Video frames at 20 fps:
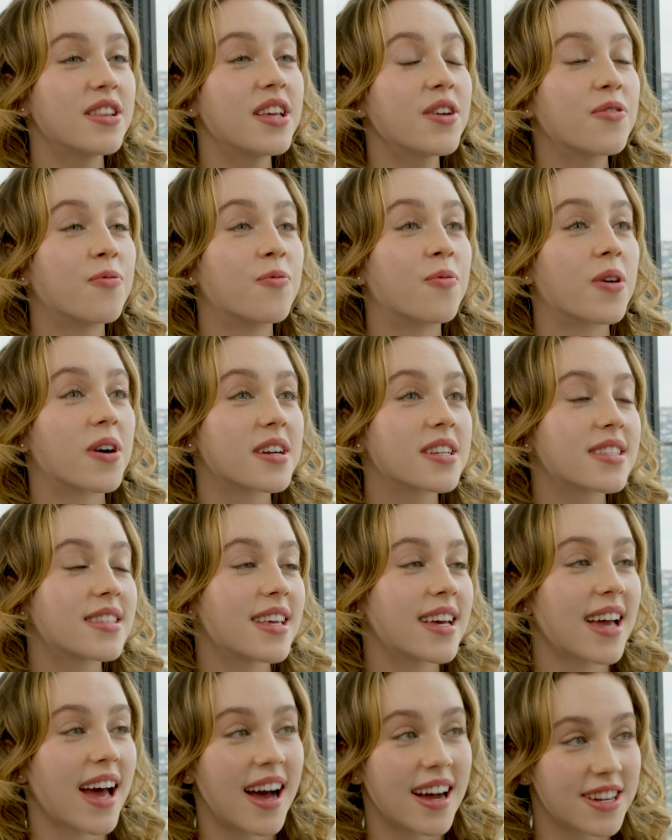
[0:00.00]
The like worst
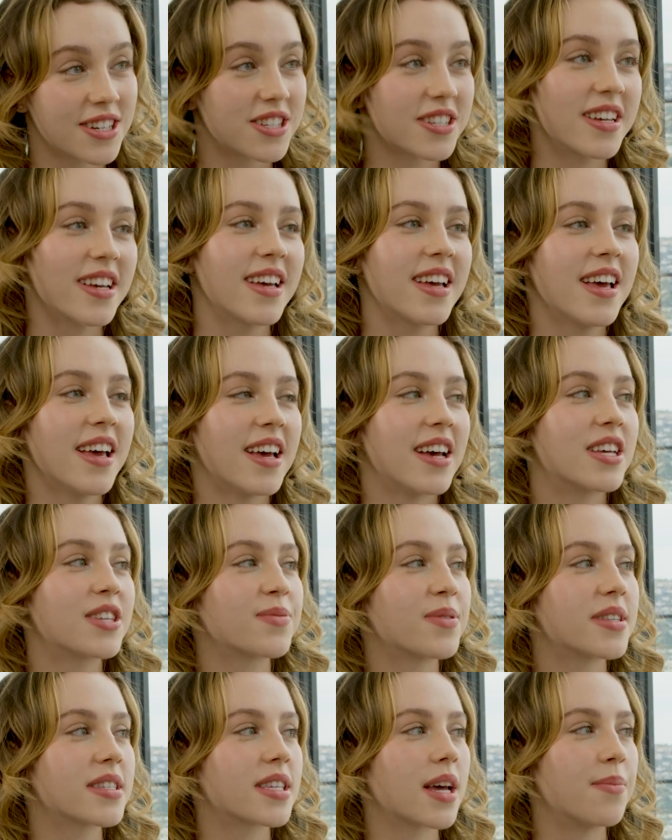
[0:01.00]
thing actually
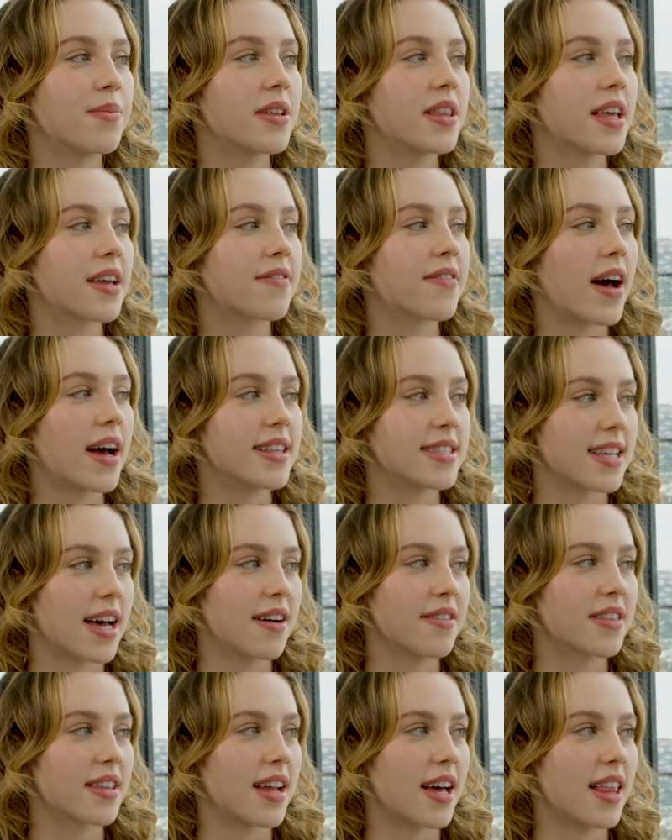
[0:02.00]
is when someone like finds
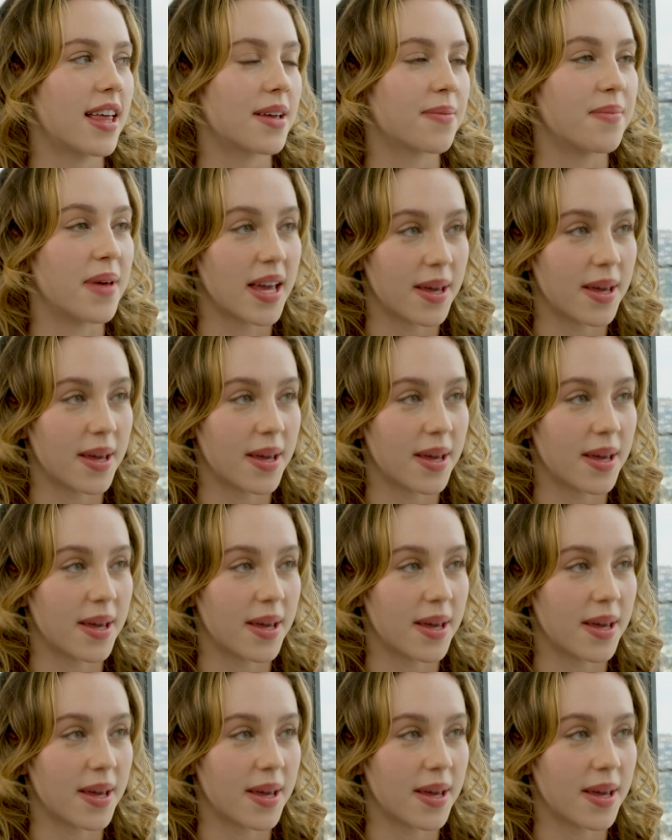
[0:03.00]
out that I like